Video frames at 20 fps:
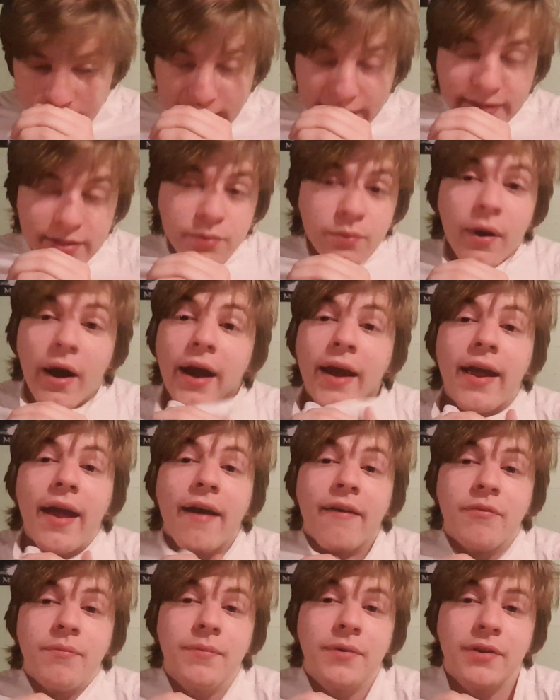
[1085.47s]
that's why I
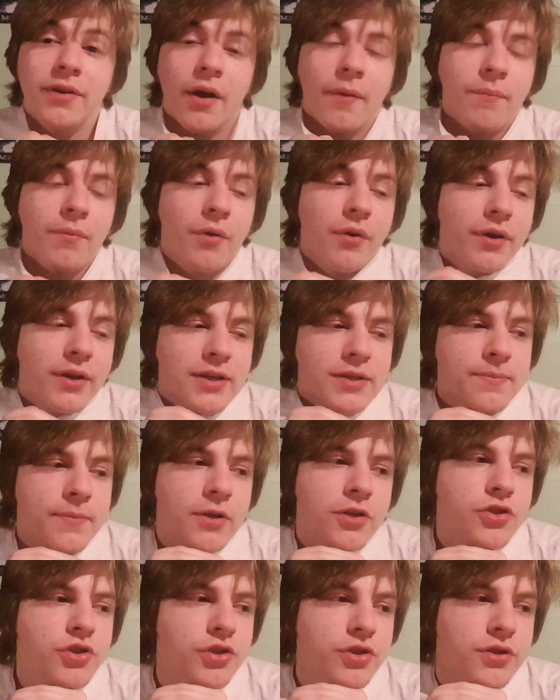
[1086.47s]
haven't been uploading as
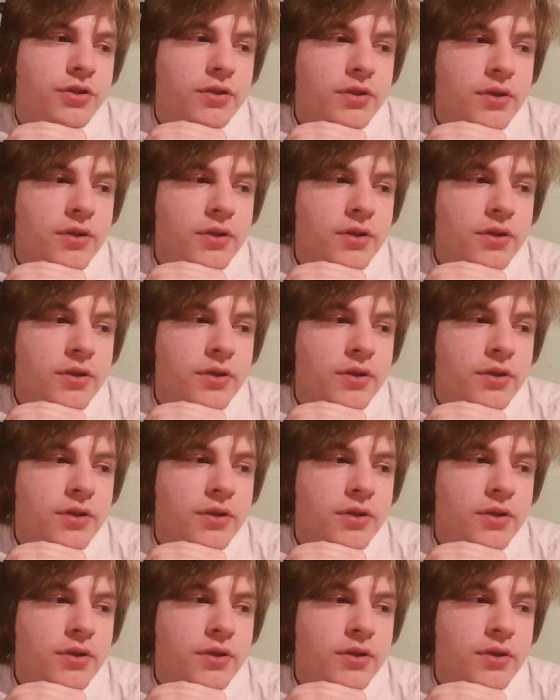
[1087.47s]
much.